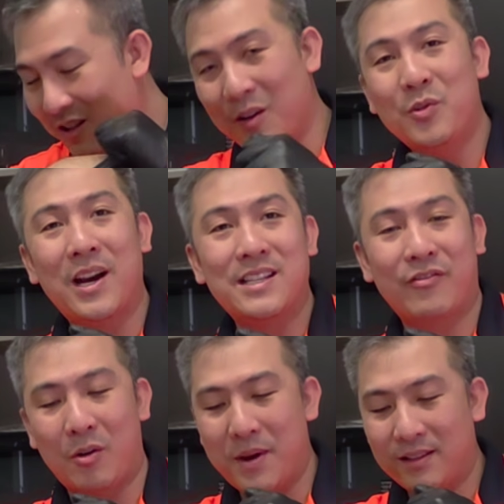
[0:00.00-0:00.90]
lot of you guys
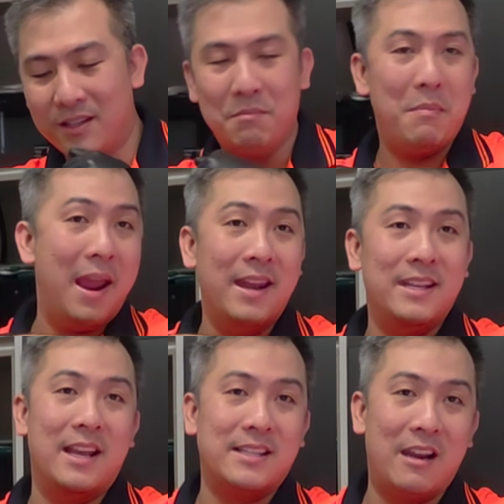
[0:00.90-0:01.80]
have commented, man,
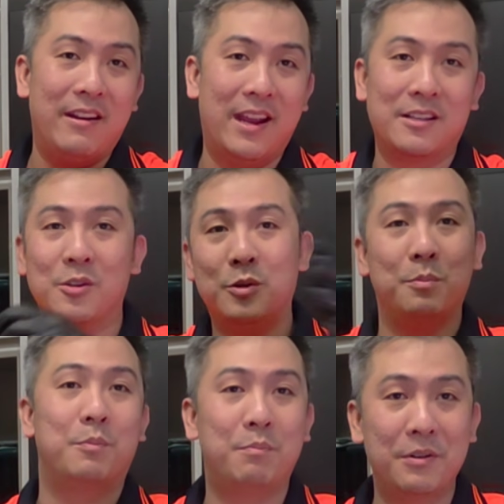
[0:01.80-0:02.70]
he has hairy hands. So
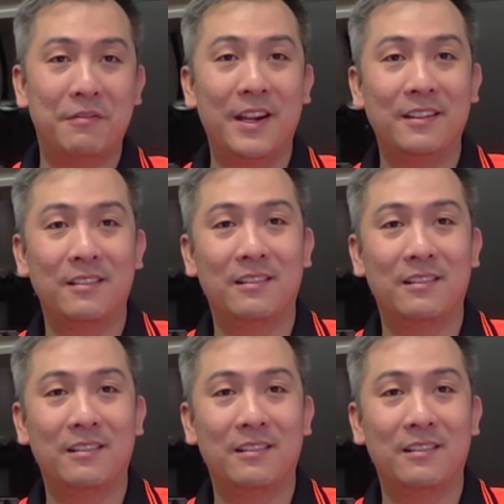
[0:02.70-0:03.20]
to prevent